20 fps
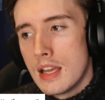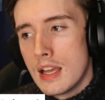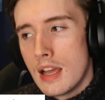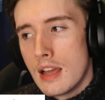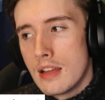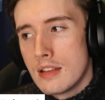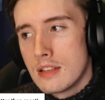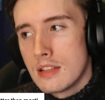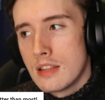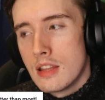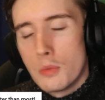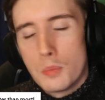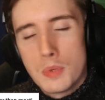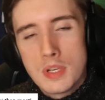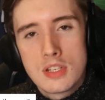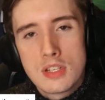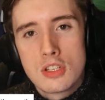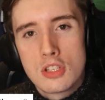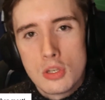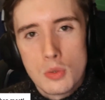and that we
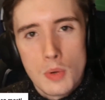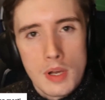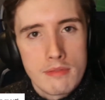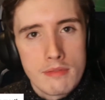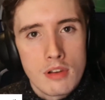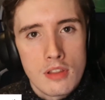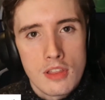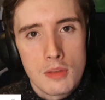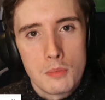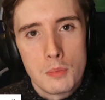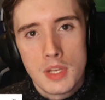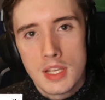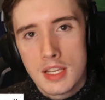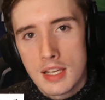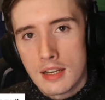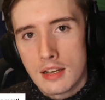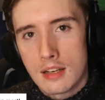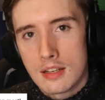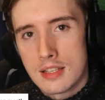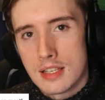do everything we
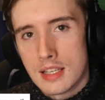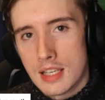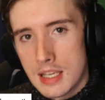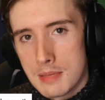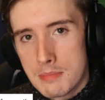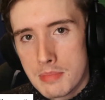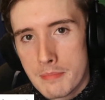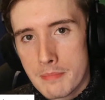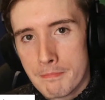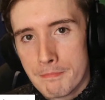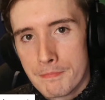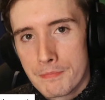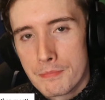can to keep him.